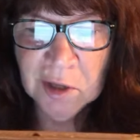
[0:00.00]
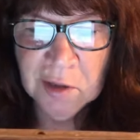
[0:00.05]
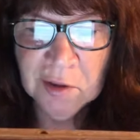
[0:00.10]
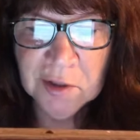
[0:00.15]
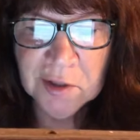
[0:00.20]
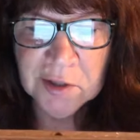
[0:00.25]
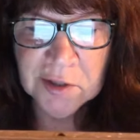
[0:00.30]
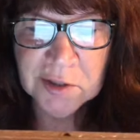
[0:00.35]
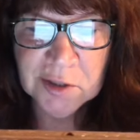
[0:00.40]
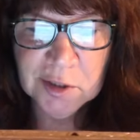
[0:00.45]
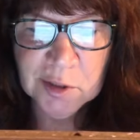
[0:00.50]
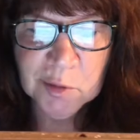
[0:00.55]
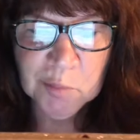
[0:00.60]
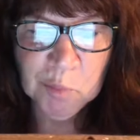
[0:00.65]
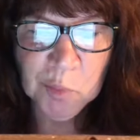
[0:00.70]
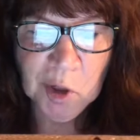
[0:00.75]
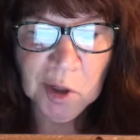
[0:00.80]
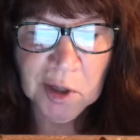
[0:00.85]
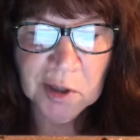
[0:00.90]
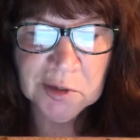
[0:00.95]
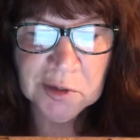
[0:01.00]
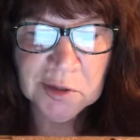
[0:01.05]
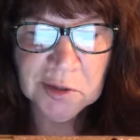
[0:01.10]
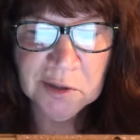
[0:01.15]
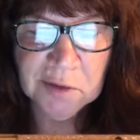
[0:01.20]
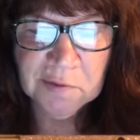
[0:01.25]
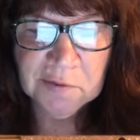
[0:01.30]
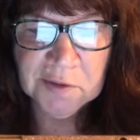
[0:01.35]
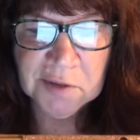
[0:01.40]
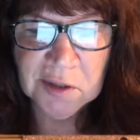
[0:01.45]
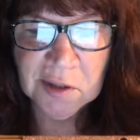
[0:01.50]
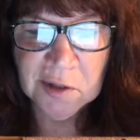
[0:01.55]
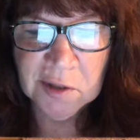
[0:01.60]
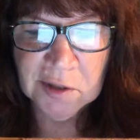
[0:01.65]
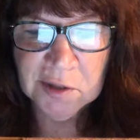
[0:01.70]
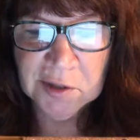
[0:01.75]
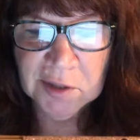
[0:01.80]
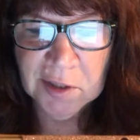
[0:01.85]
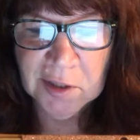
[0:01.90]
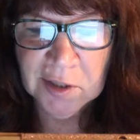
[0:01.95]
This is a positive
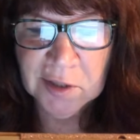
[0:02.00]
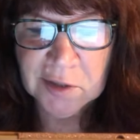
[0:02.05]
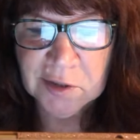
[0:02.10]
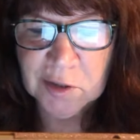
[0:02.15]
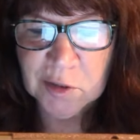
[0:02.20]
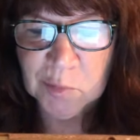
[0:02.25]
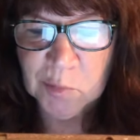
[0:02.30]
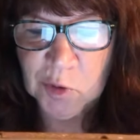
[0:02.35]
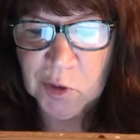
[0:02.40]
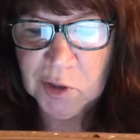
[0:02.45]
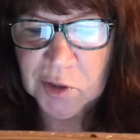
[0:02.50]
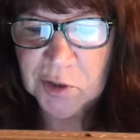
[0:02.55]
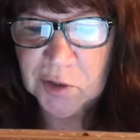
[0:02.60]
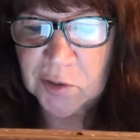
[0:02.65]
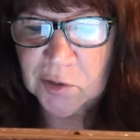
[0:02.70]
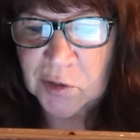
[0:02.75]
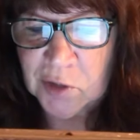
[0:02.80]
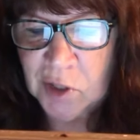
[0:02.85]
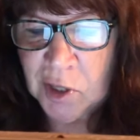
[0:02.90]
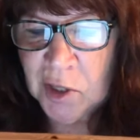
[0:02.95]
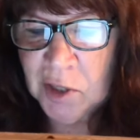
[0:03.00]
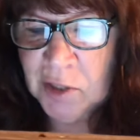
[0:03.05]
sign, Cancer, but your